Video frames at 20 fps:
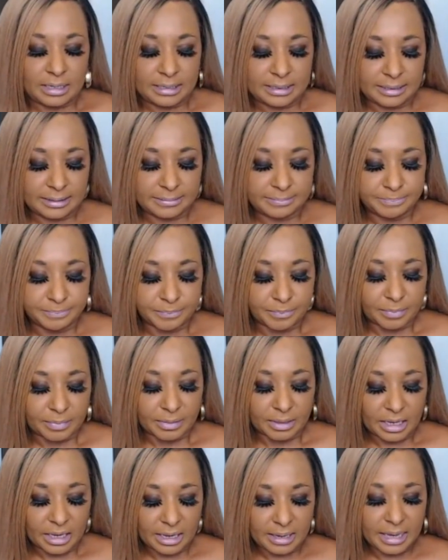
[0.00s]

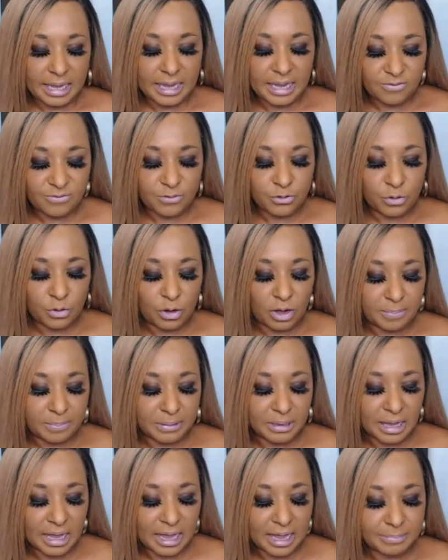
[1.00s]
If you
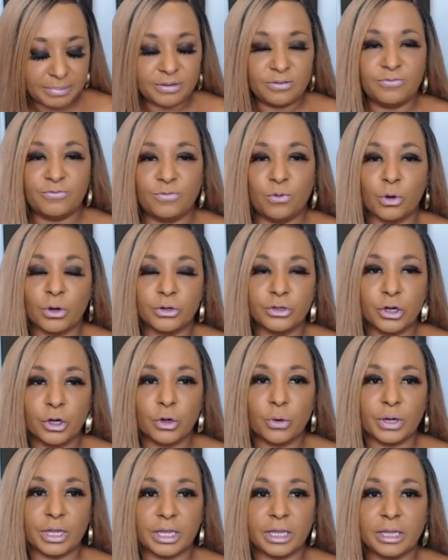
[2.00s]
apply before
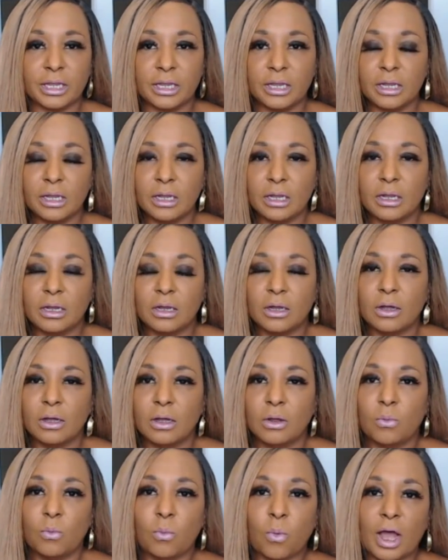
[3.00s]
knowing
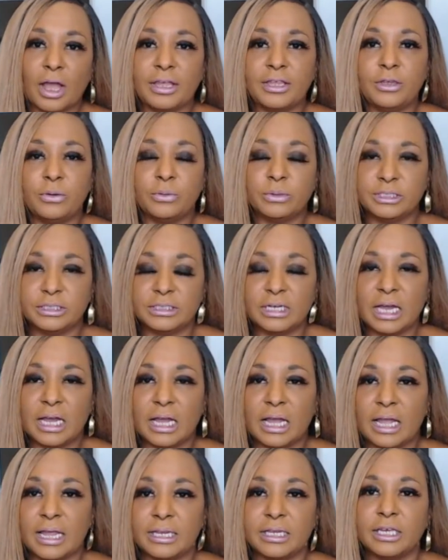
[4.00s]
why you were
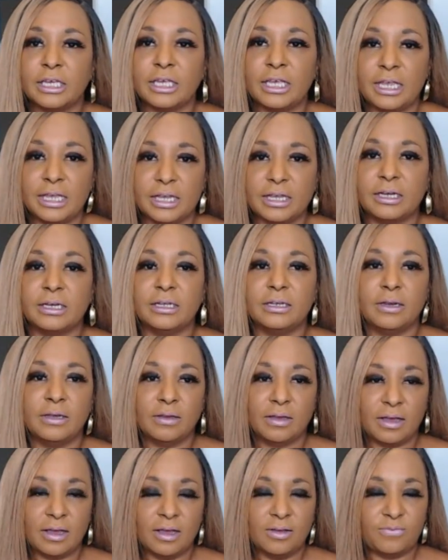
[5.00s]
denied, it could
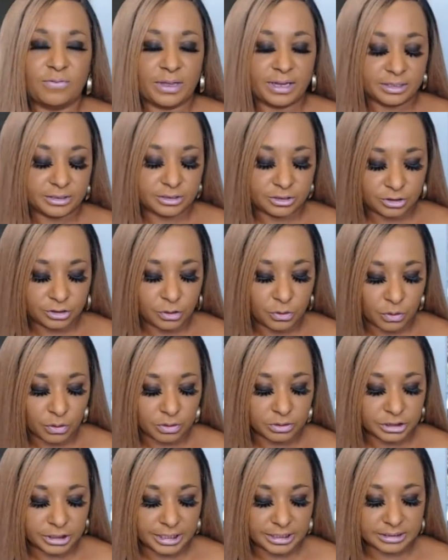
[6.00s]
affect
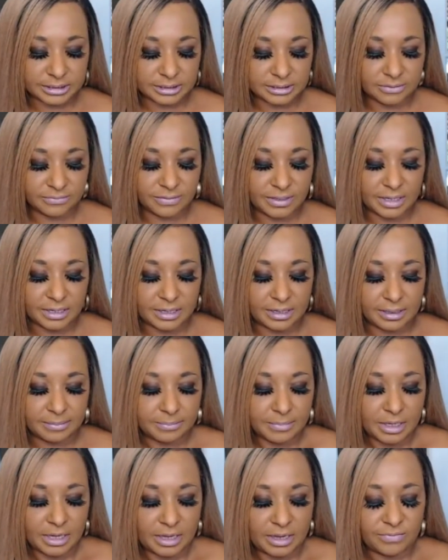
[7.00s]
your chances of
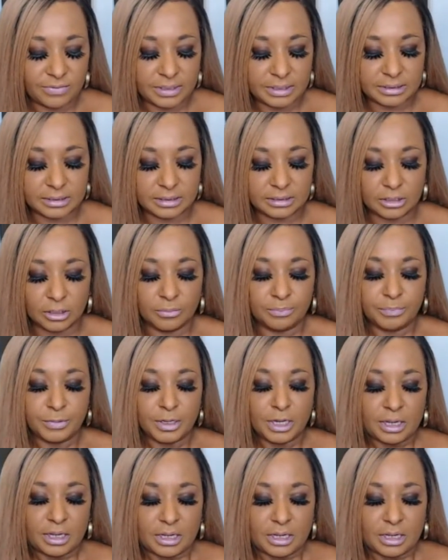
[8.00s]
getting a visa. So